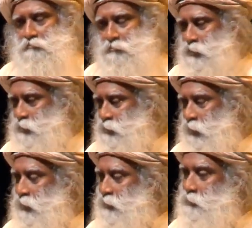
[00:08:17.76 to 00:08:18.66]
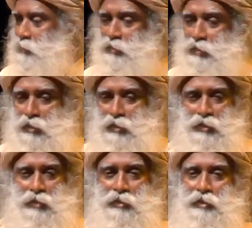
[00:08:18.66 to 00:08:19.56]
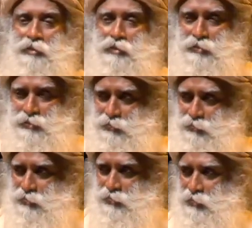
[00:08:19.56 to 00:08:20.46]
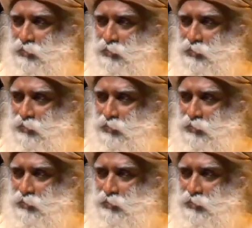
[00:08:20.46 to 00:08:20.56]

This is called as Pingala and Ida in yoga,